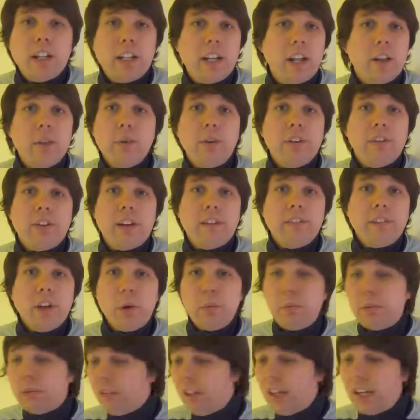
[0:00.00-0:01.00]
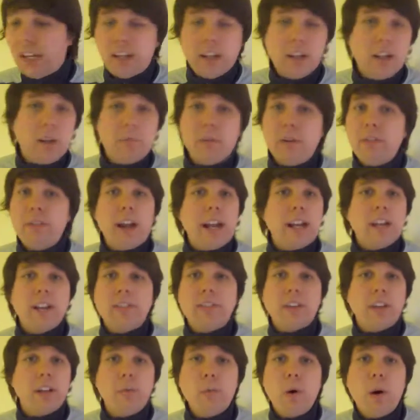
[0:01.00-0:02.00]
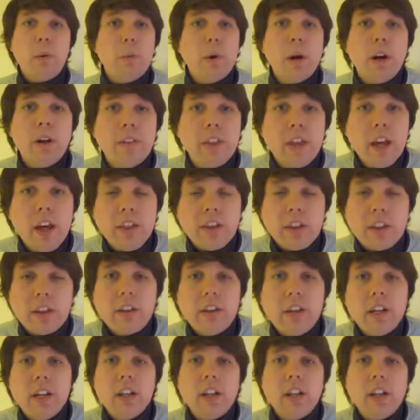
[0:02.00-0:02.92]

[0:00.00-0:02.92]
In other words, they have no particular morality one way or the other.